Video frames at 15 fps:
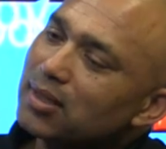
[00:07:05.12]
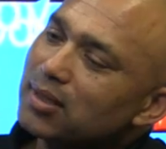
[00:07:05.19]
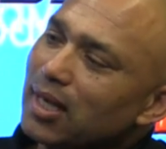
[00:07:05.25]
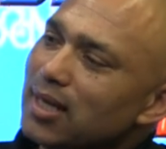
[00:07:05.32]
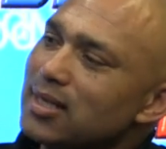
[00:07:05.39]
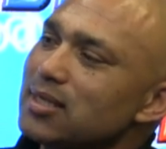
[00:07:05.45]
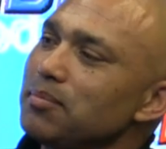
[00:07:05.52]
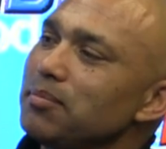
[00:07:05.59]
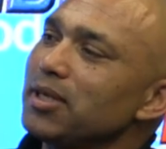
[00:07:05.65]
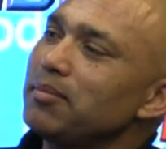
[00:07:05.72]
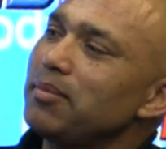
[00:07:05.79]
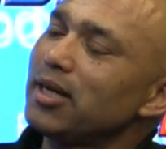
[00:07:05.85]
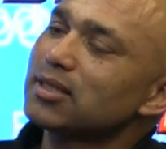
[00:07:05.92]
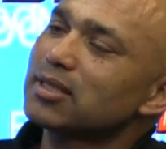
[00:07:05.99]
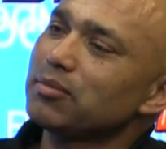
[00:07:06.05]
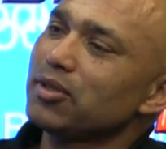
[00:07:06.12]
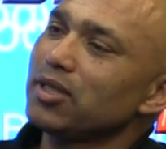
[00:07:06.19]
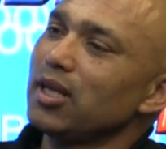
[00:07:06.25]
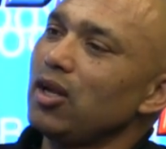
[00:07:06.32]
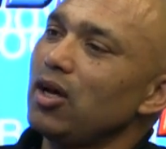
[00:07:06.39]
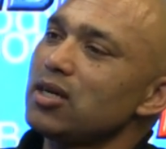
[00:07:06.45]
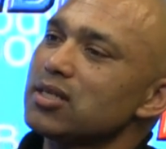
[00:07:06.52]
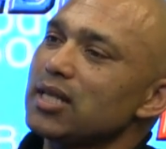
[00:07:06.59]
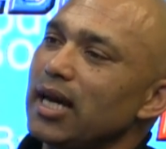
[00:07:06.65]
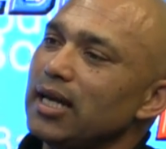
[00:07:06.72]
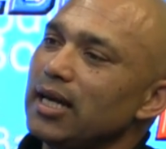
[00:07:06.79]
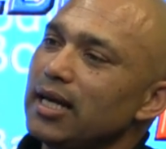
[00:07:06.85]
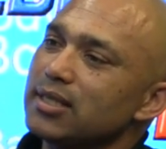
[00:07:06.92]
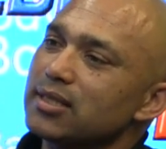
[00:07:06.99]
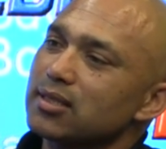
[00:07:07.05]
tell us a bit about some of the last
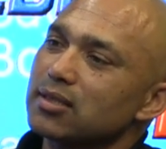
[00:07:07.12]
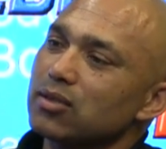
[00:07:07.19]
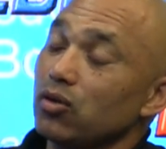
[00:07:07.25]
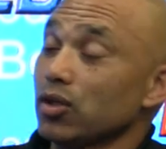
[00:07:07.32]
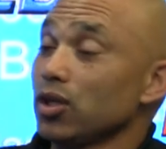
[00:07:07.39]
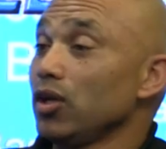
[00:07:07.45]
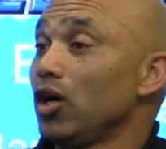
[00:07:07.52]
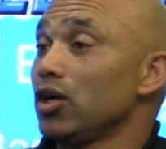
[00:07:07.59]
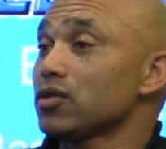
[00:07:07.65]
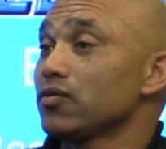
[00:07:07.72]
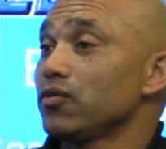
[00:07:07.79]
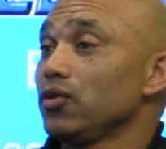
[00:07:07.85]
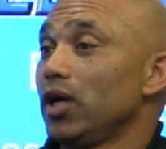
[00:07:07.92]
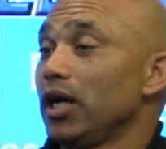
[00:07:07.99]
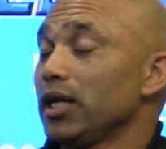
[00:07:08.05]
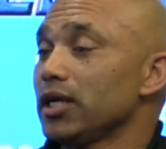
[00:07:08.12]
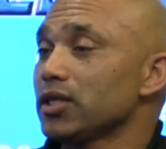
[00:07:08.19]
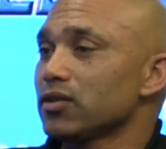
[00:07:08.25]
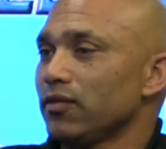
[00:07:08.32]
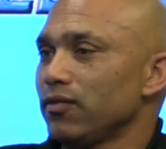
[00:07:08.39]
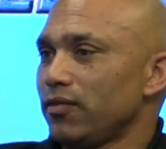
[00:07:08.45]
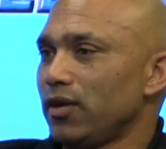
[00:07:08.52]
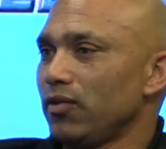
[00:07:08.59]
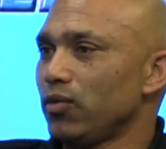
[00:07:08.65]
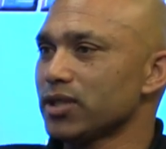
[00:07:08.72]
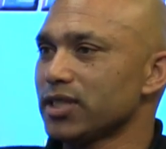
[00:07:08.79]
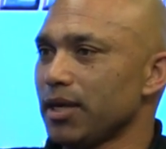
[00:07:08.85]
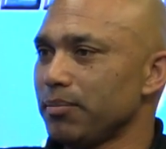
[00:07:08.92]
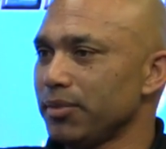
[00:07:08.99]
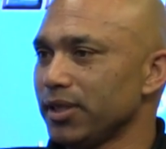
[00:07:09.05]
highlights, or the last few highlights of
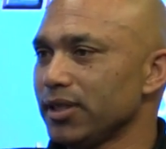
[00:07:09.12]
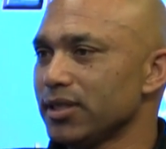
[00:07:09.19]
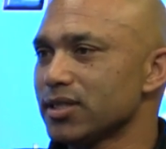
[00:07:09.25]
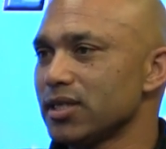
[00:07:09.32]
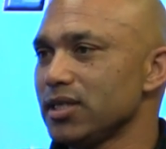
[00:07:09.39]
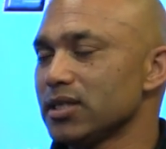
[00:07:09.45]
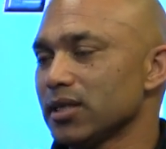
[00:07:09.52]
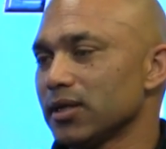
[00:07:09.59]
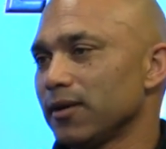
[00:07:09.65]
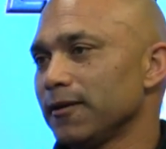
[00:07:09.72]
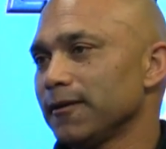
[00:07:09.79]
what's happened in the season.